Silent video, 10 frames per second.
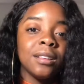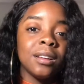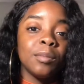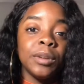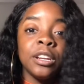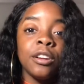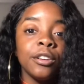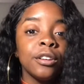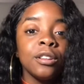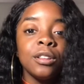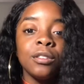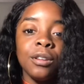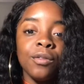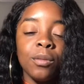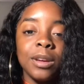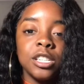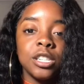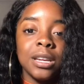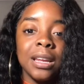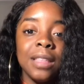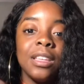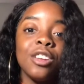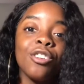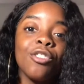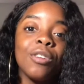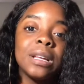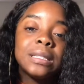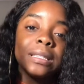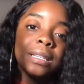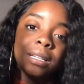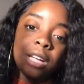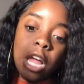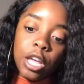They're gonna put in all your little information, and then you're going to